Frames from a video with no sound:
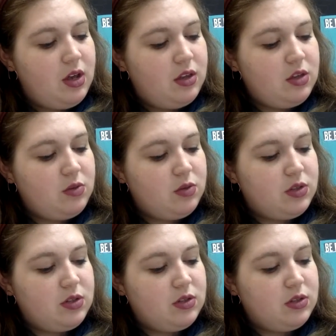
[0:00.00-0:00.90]
This
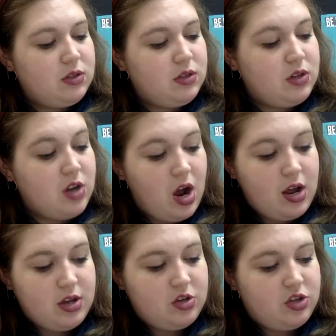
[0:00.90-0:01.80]
was
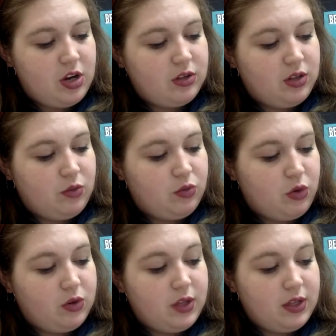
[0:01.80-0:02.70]
not a gently
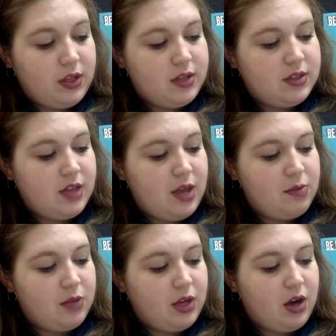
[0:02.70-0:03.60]
rolling
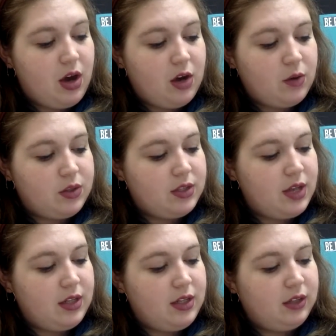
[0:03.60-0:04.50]
landscape like Aguas
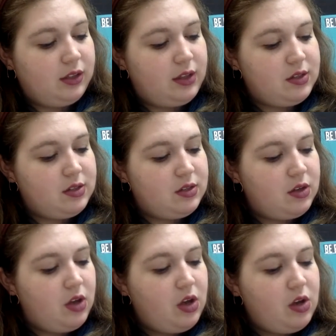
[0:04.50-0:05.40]
Calientes,
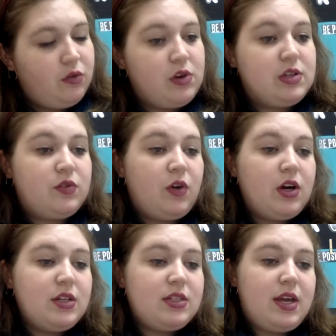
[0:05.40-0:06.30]
for as far
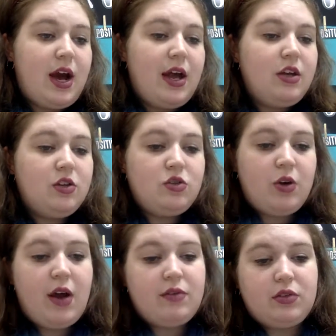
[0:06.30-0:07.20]
as the eye could
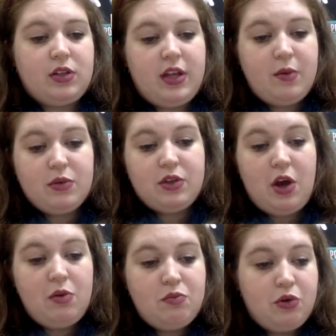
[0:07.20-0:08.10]
travel, the land was
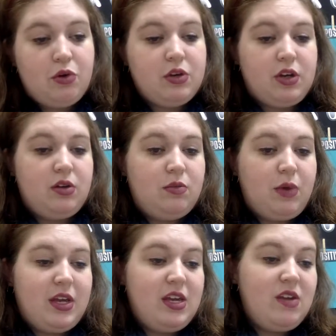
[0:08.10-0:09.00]
unbroken
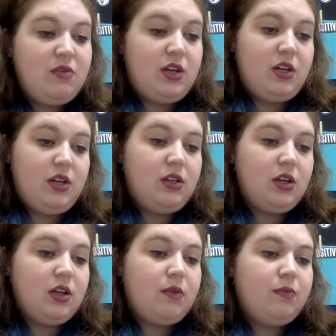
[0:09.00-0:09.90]
by even a
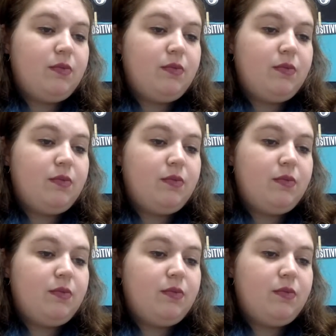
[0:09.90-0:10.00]
hillock.